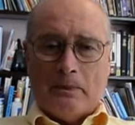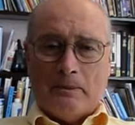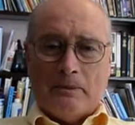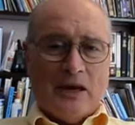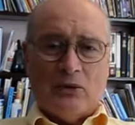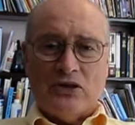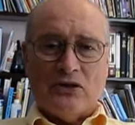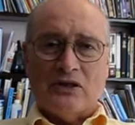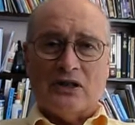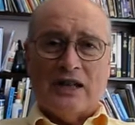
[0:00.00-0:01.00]
that we
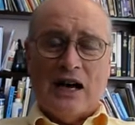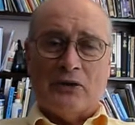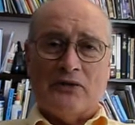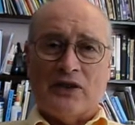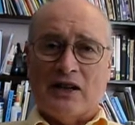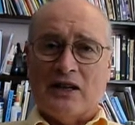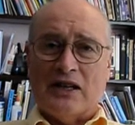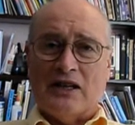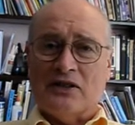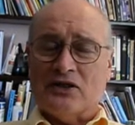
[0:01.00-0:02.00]
shouldn't allow
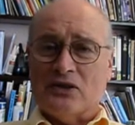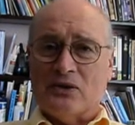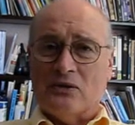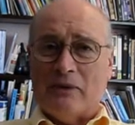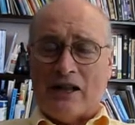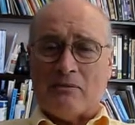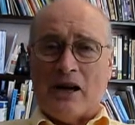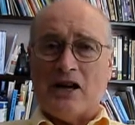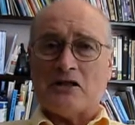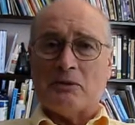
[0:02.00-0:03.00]
infinity into
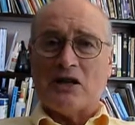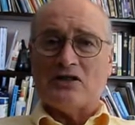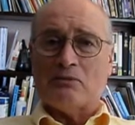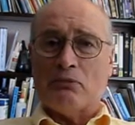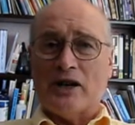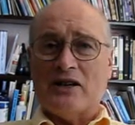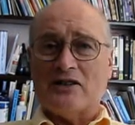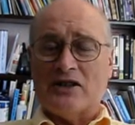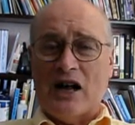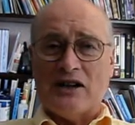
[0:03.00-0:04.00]
mathematics because it brings
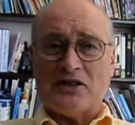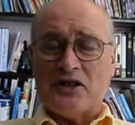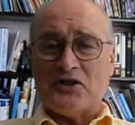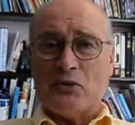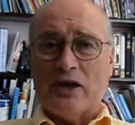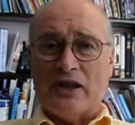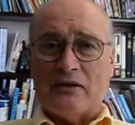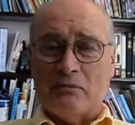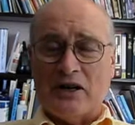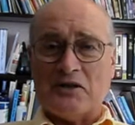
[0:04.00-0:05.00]
nonsense with it,
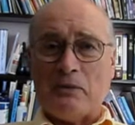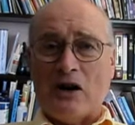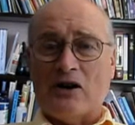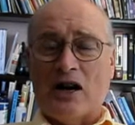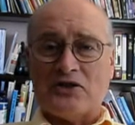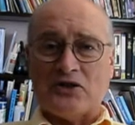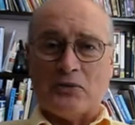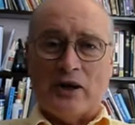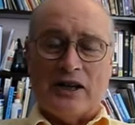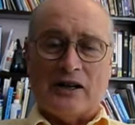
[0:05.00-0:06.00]
brings paradoxes
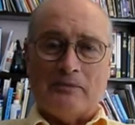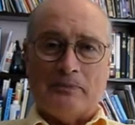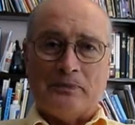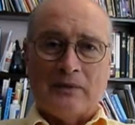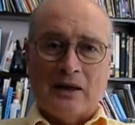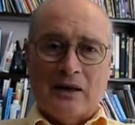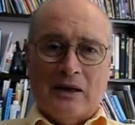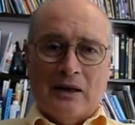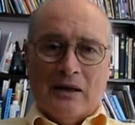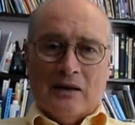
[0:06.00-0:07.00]
with it.
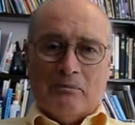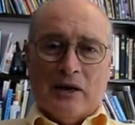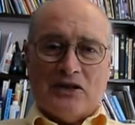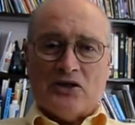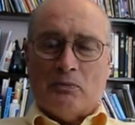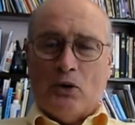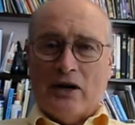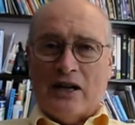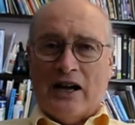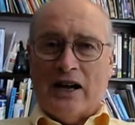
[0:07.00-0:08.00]
But
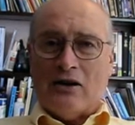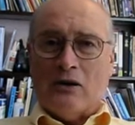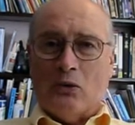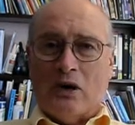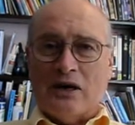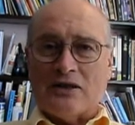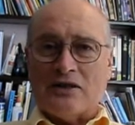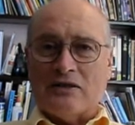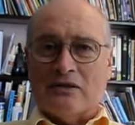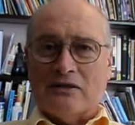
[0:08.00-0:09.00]
supporting Cantor
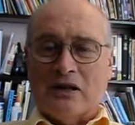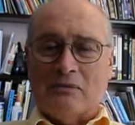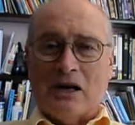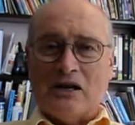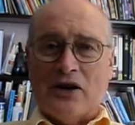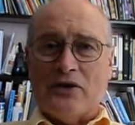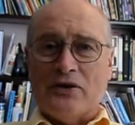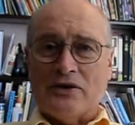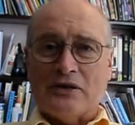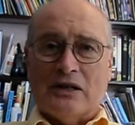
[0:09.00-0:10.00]
was, among
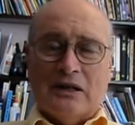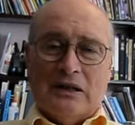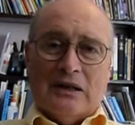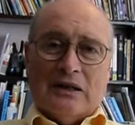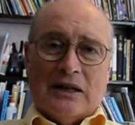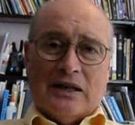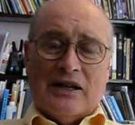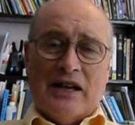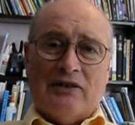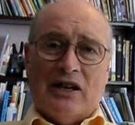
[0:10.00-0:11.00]
others,
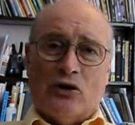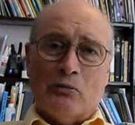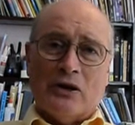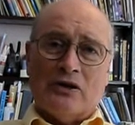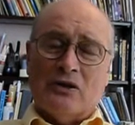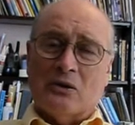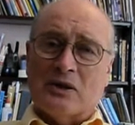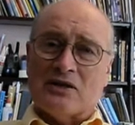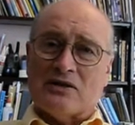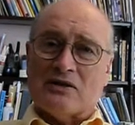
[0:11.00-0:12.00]
David Hilbert, who
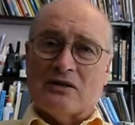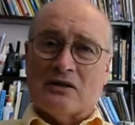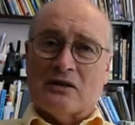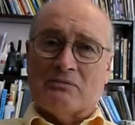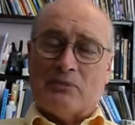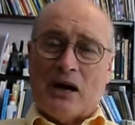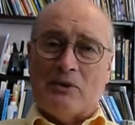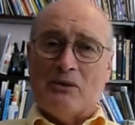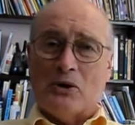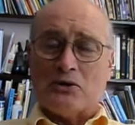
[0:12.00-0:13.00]
was probably
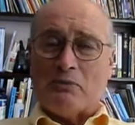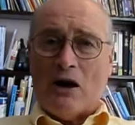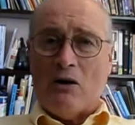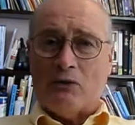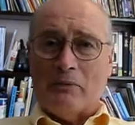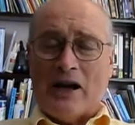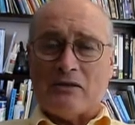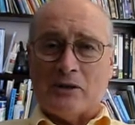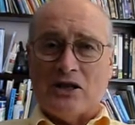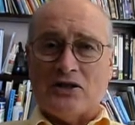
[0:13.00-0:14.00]
the most powerful
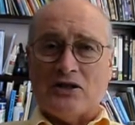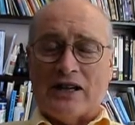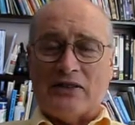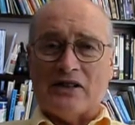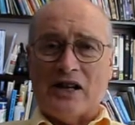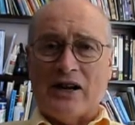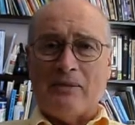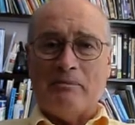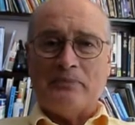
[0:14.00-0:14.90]
mathematician at the time.